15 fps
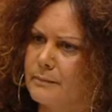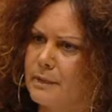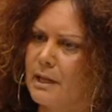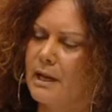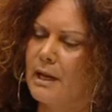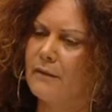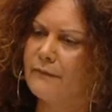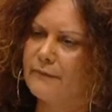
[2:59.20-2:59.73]
And
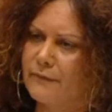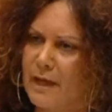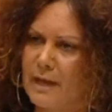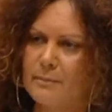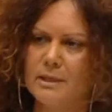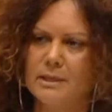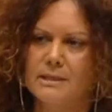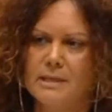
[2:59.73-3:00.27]
our
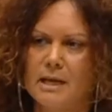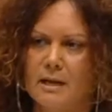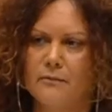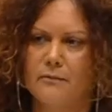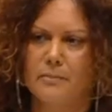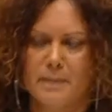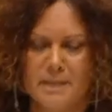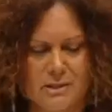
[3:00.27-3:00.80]
families
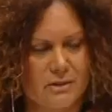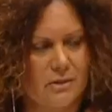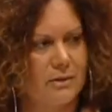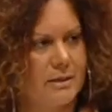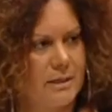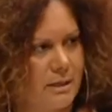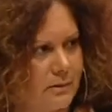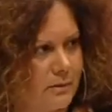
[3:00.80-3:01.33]
have missed her
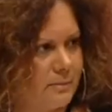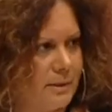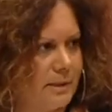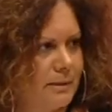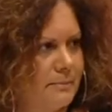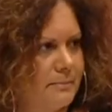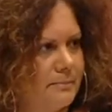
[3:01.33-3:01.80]
terribly.